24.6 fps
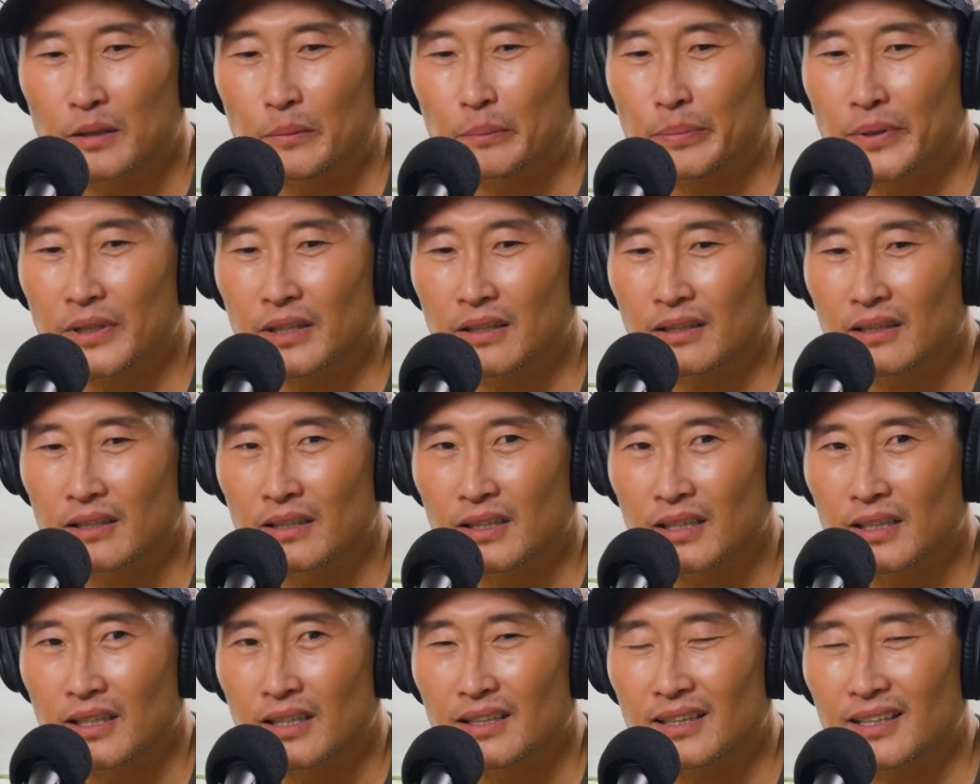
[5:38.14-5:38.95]
But
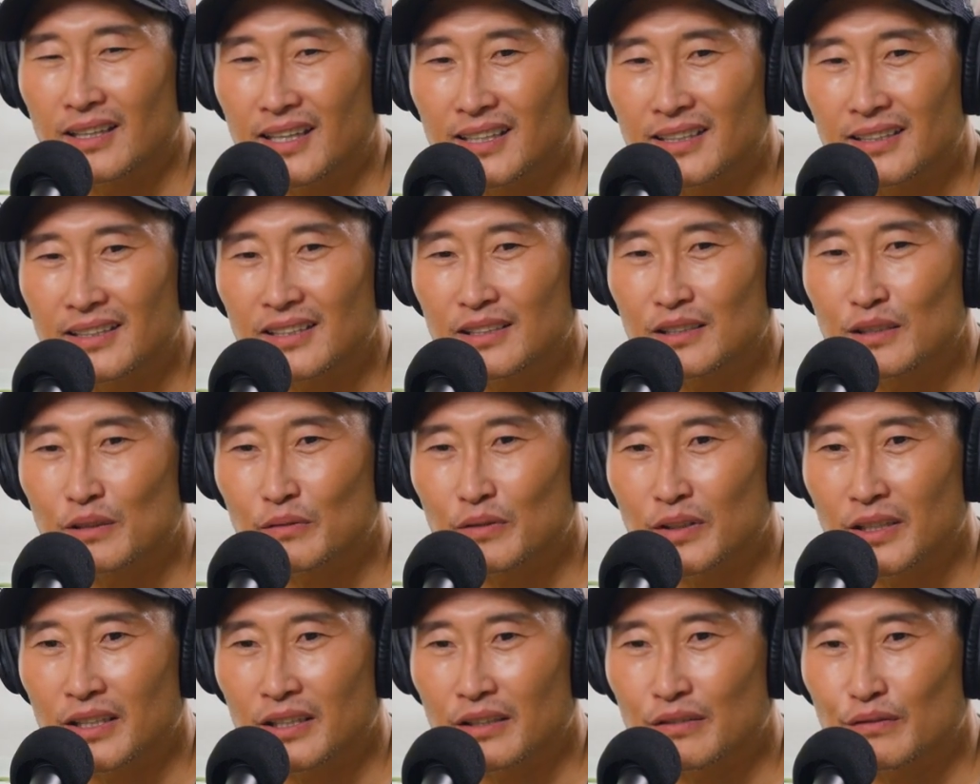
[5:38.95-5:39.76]
the idea of
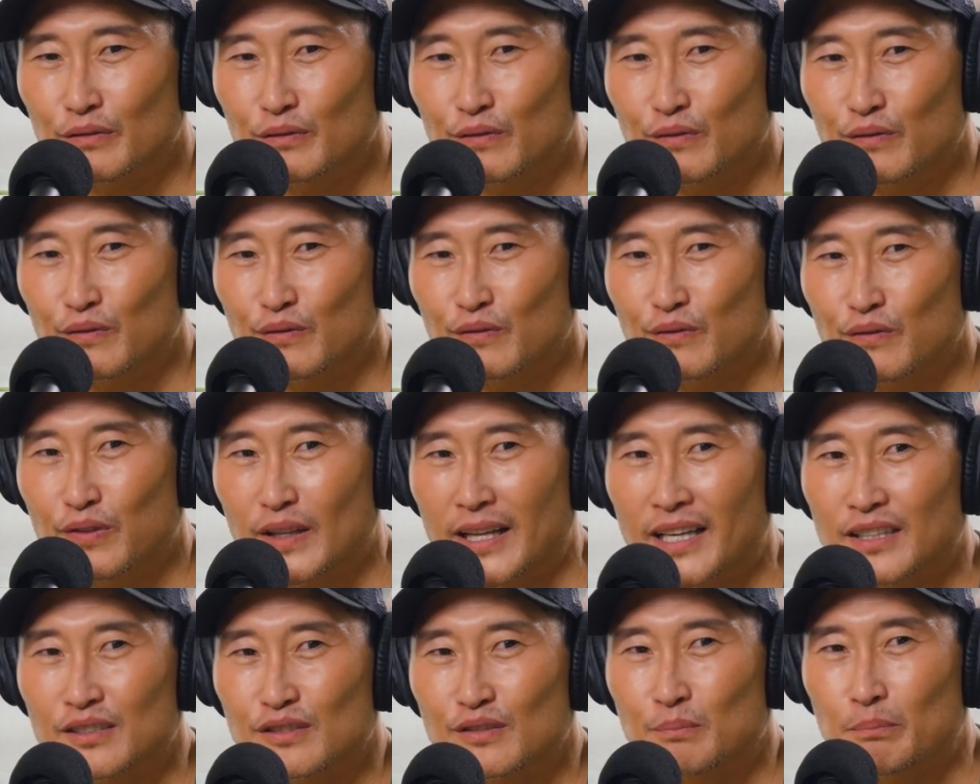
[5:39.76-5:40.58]
like
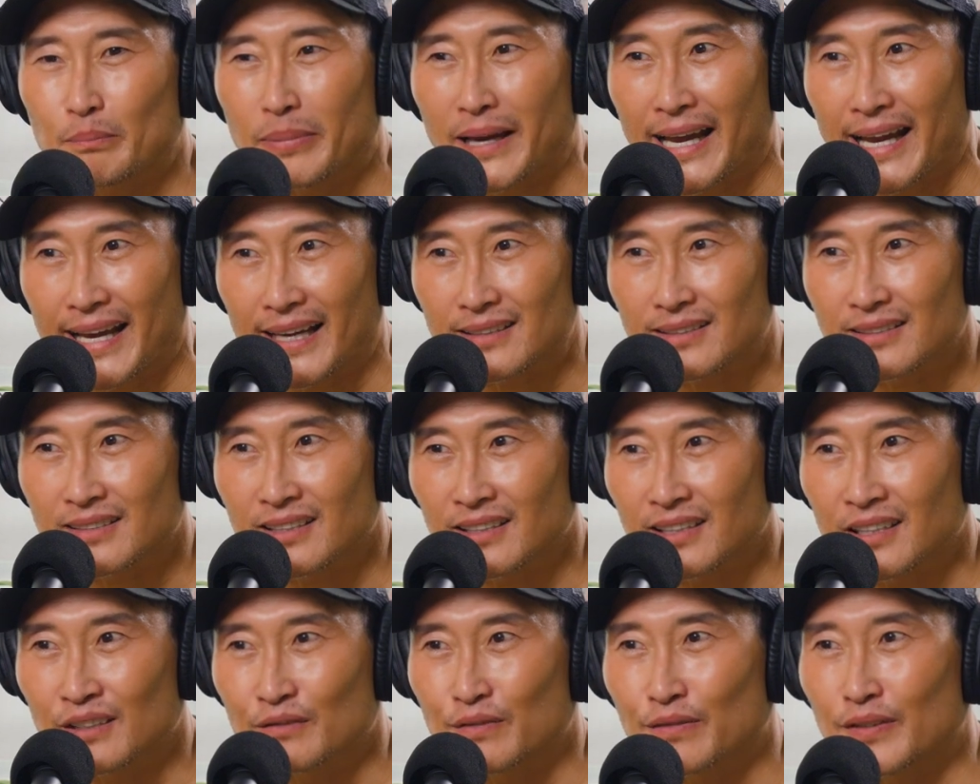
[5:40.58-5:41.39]
flashbacks
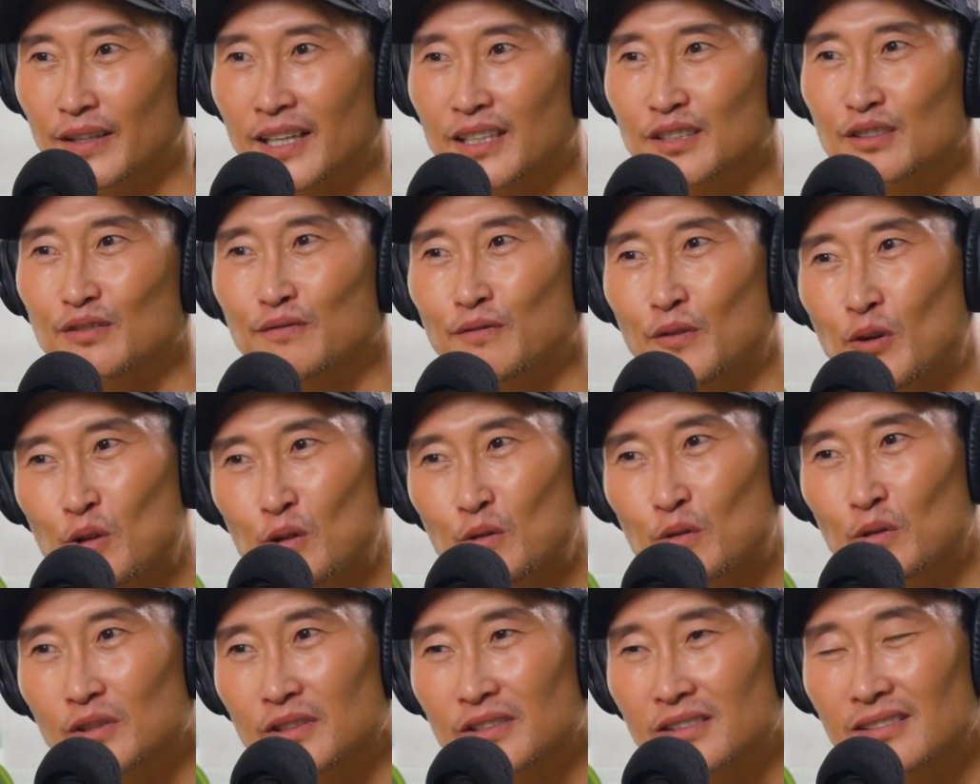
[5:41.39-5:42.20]
and then flash
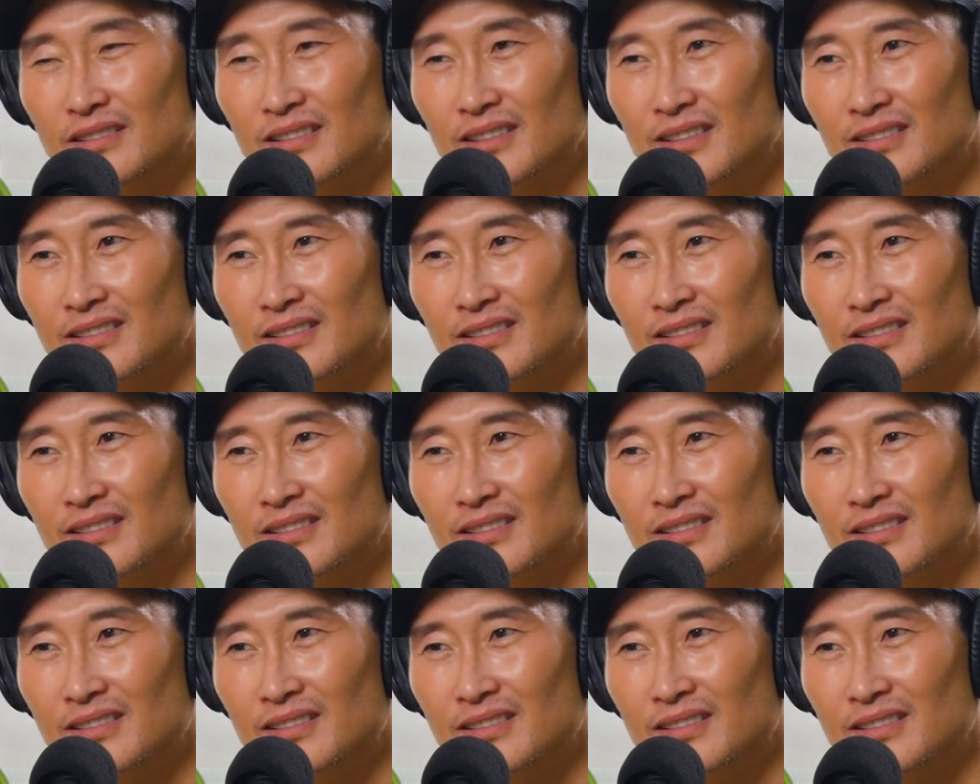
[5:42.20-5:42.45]
forwards